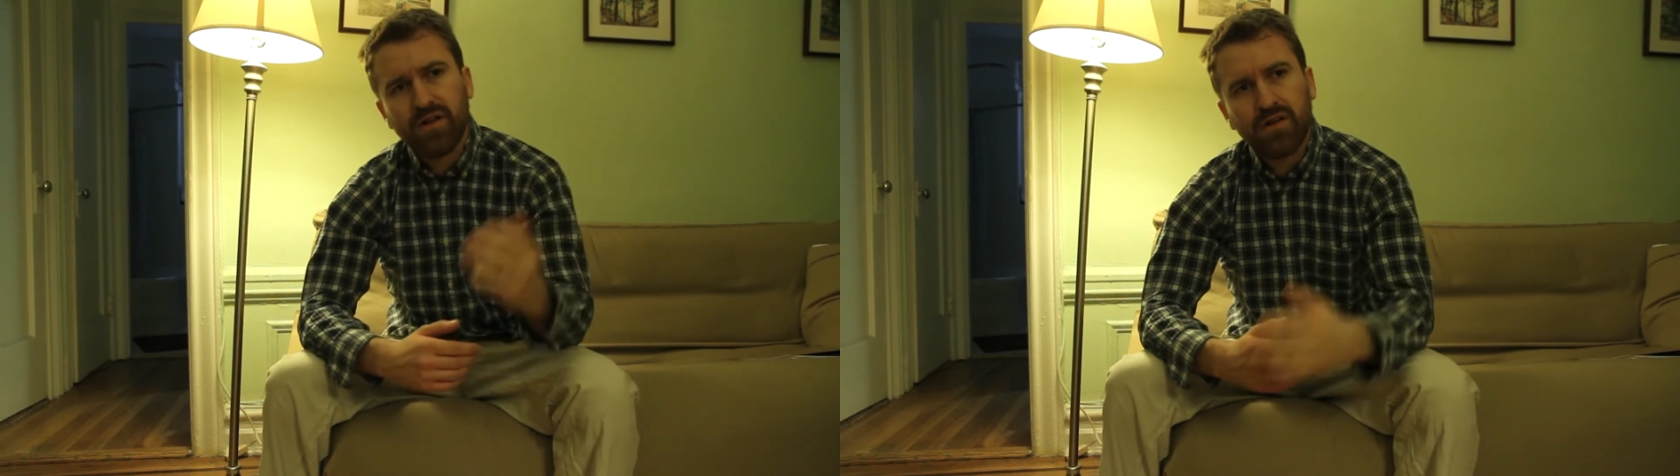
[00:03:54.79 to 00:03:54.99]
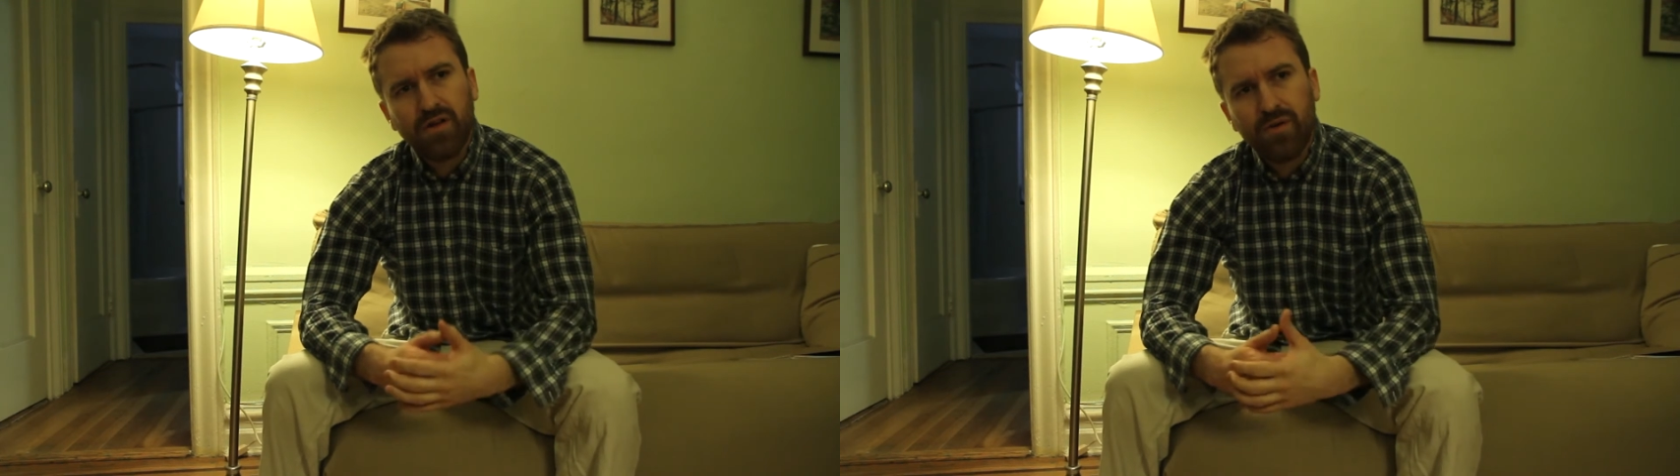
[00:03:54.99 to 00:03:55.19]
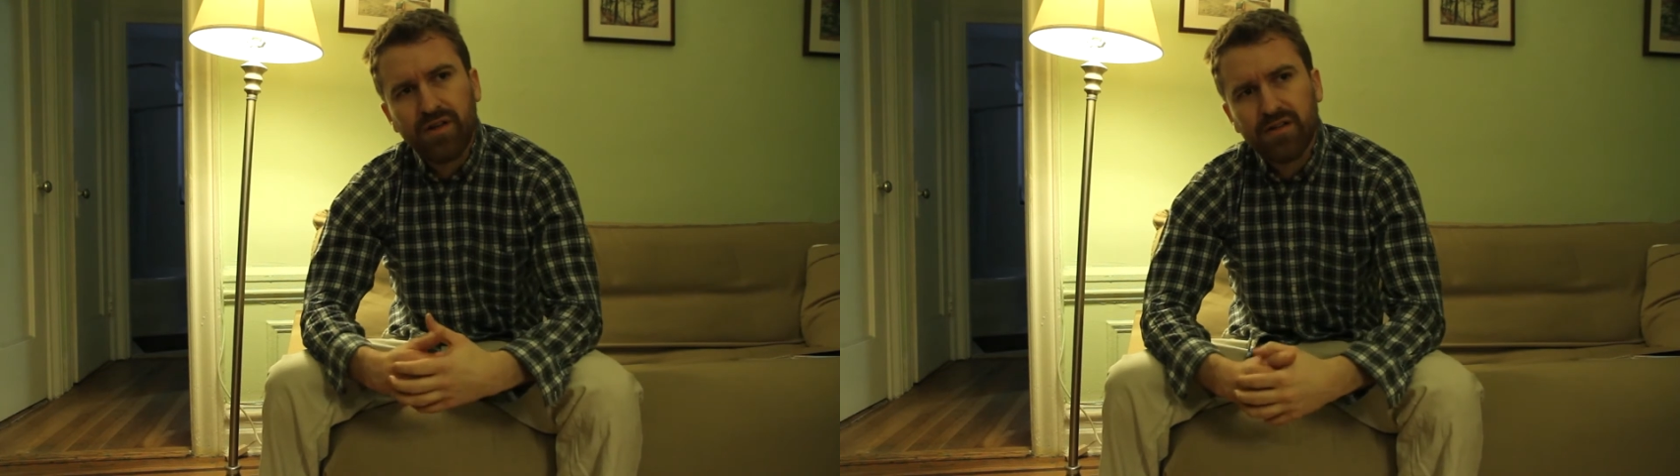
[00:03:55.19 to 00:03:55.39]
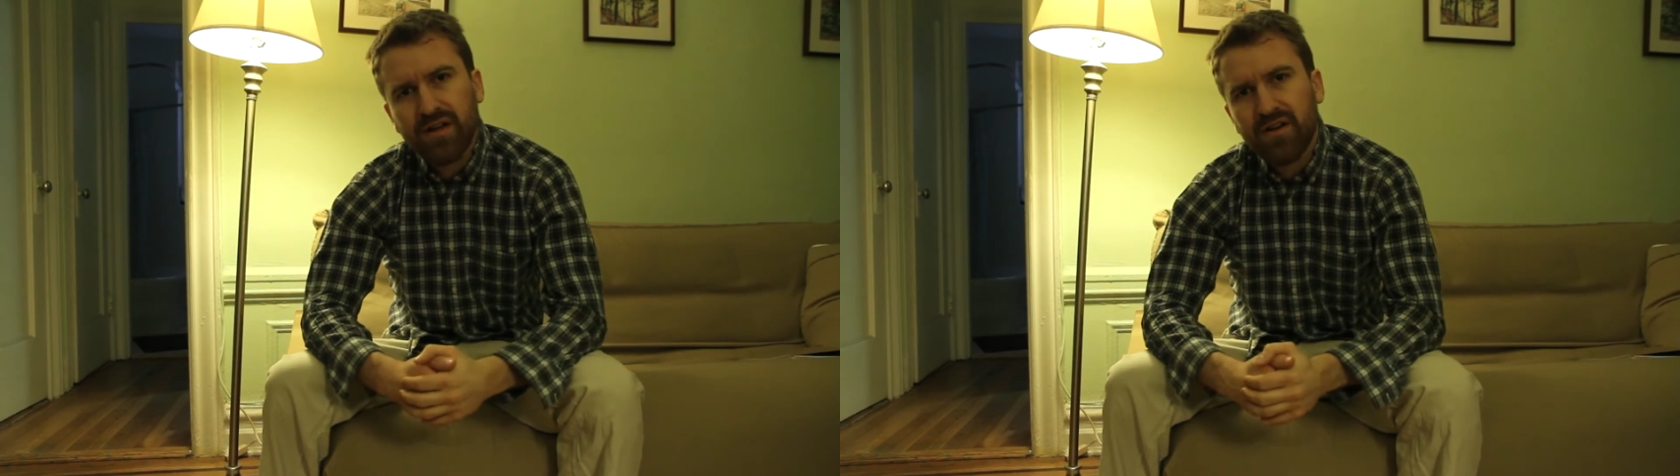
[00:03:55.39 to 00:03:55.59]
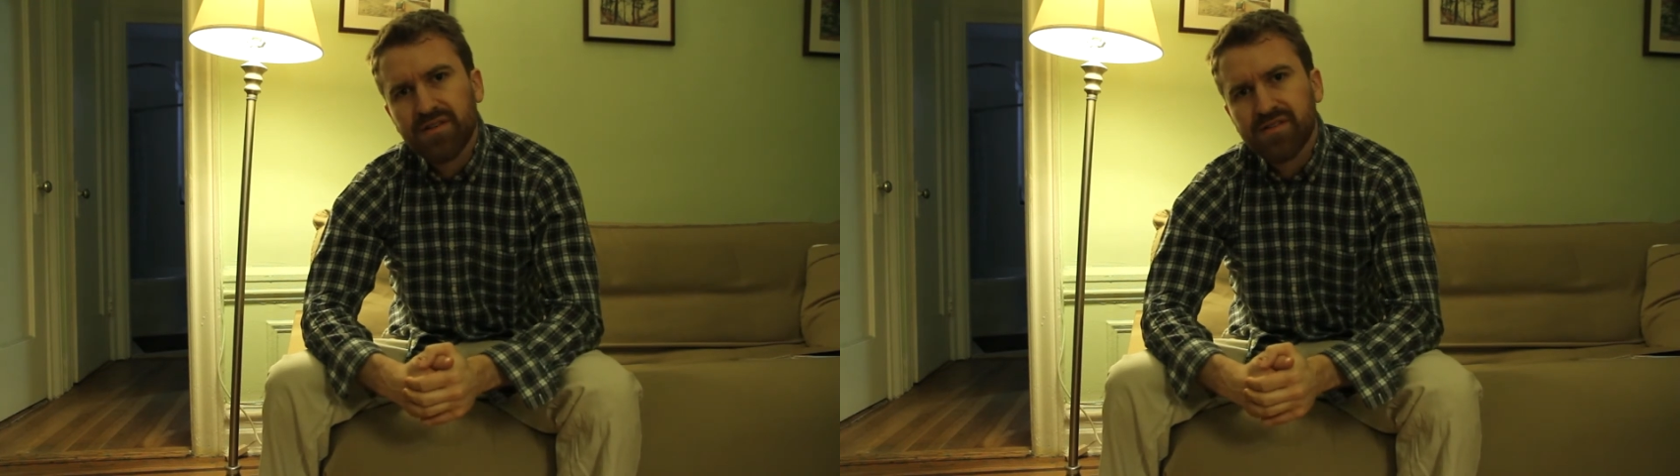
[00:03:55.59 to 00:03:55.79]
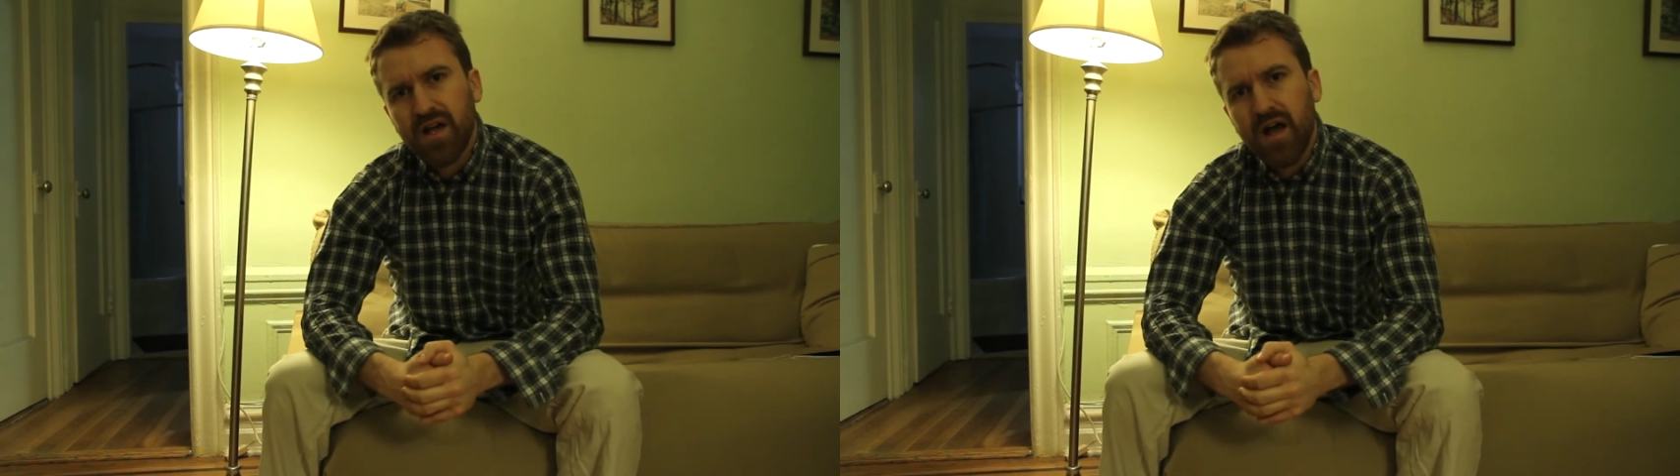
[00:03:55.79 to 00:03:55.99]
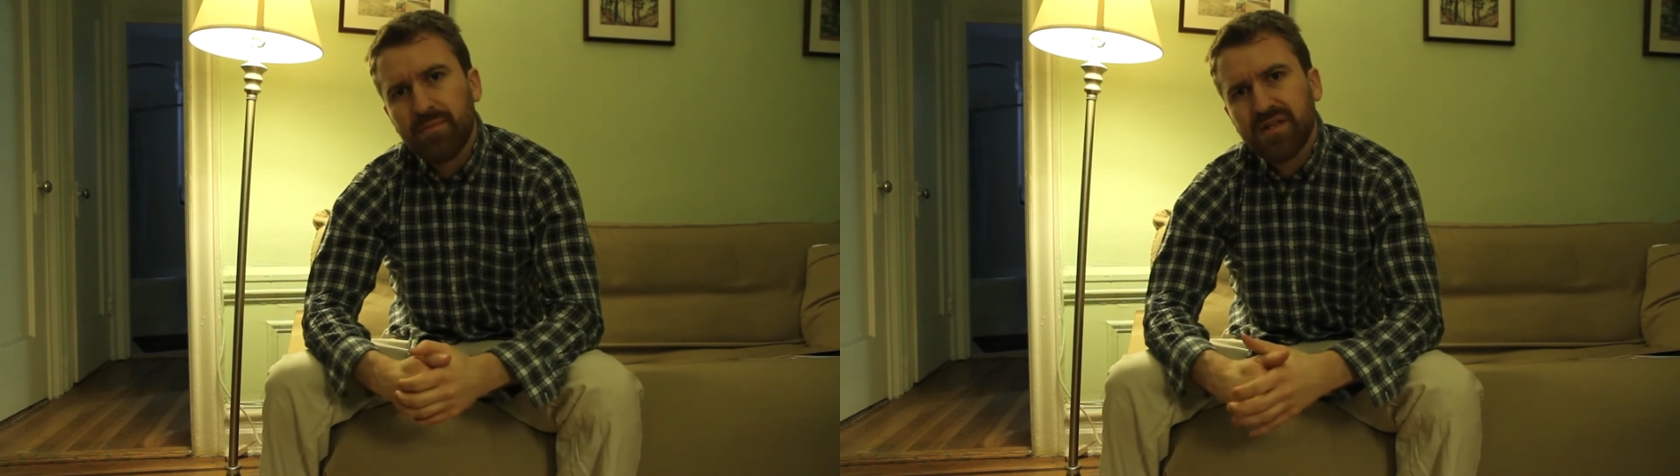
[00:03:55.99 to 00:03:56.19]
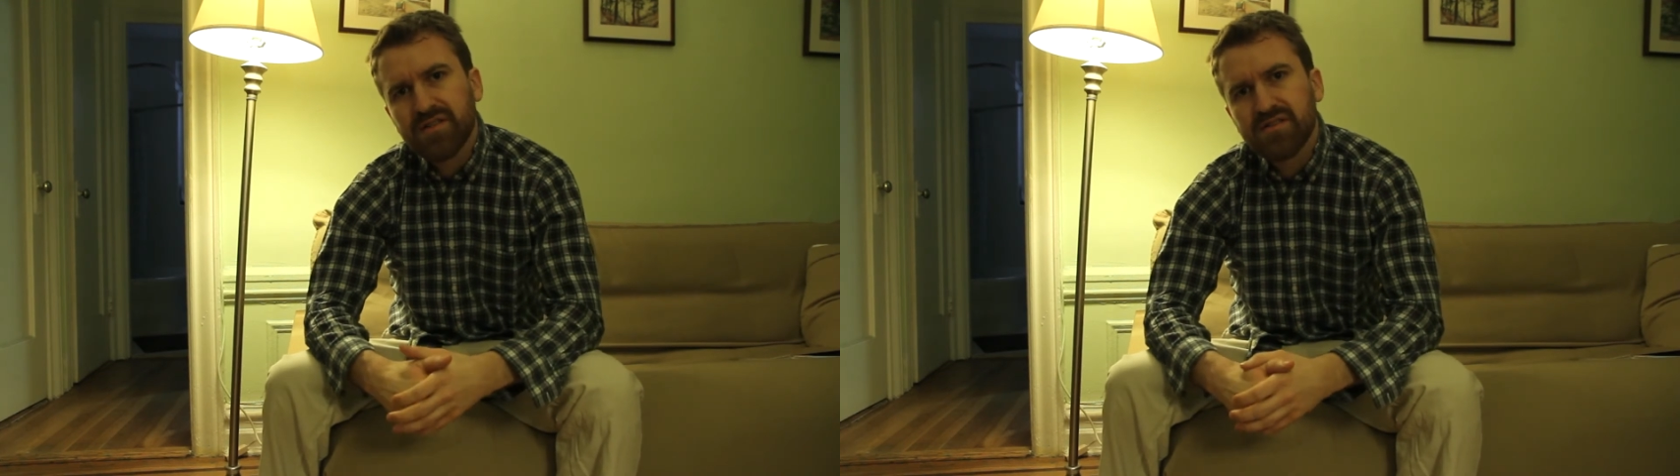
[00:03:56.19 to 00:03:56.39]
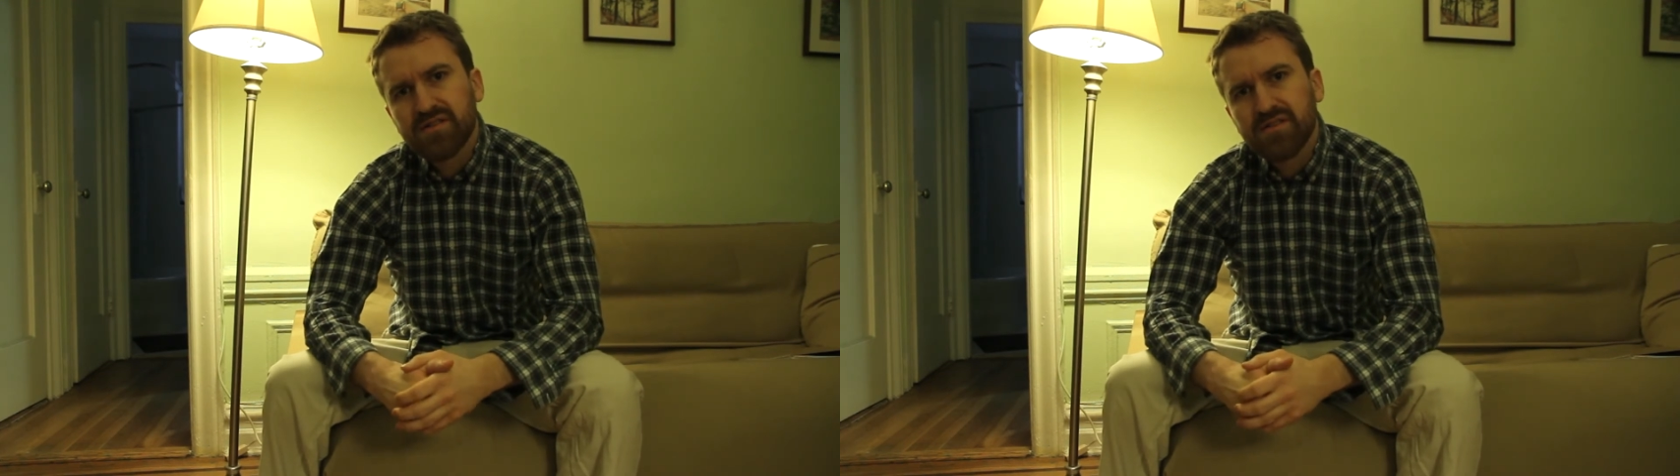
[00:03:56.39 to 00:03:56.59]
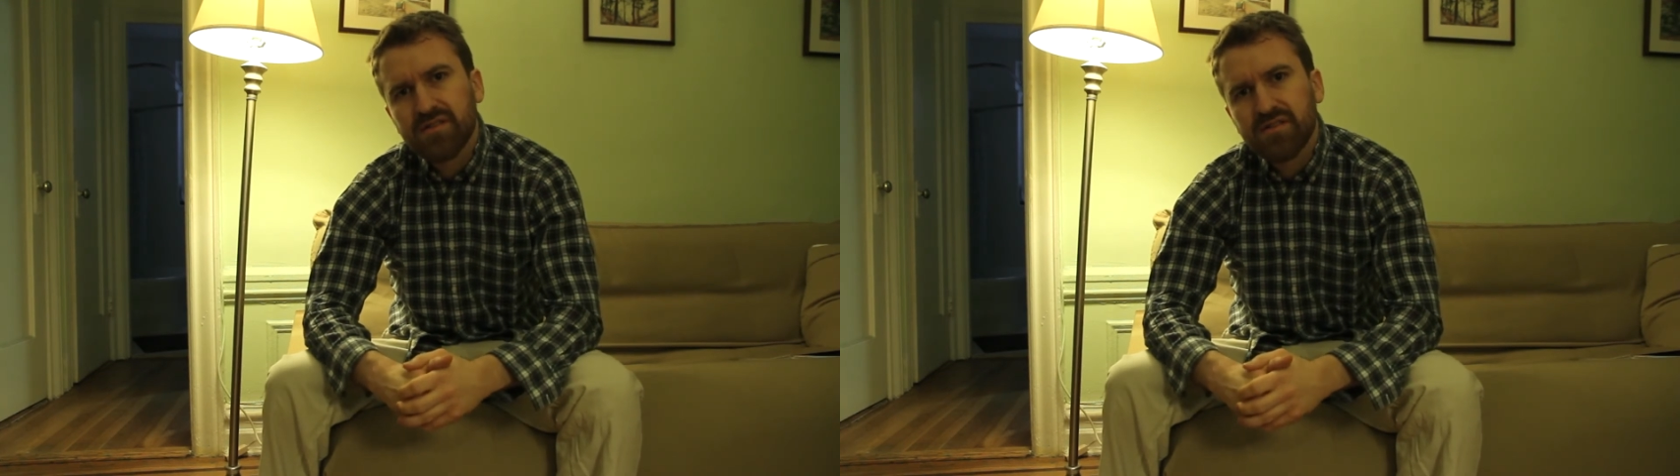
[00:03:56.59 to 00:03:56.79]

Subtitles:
colonial-era zombies.